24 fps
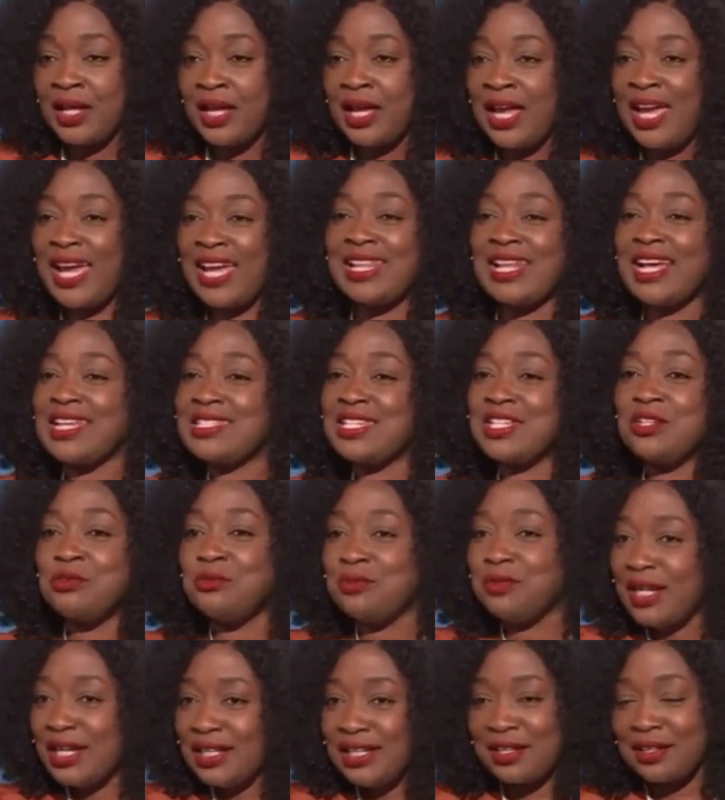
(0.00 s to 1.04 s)
It doesn't
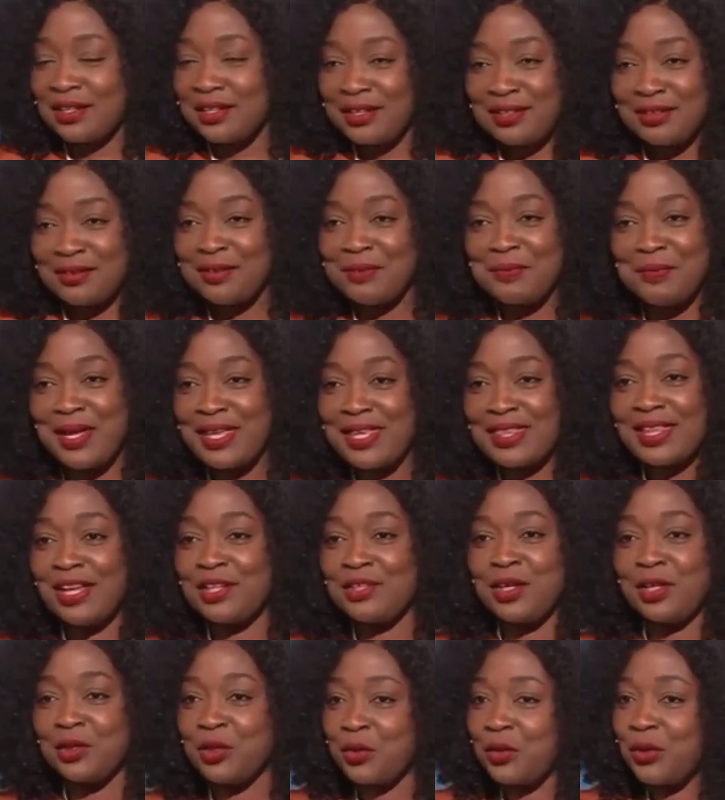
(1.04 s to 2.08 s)
really mean that
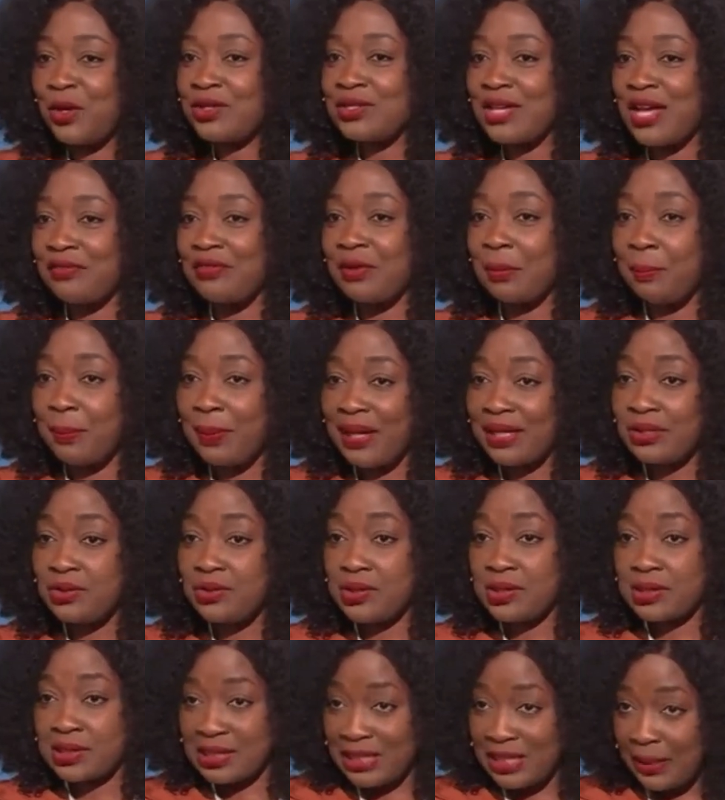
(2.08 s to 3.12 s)
you're not going to have a bed to
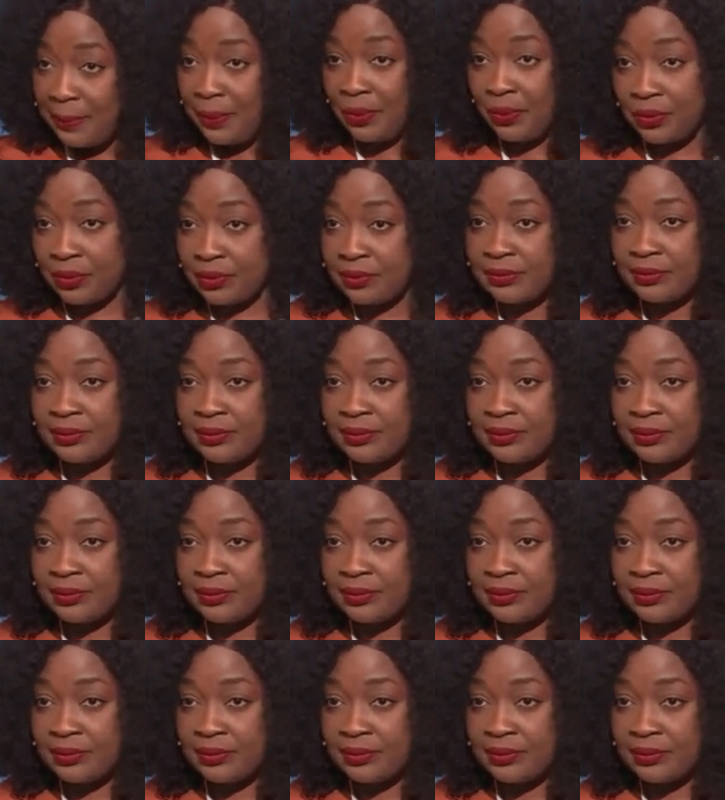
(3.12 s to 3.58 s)
sleep on.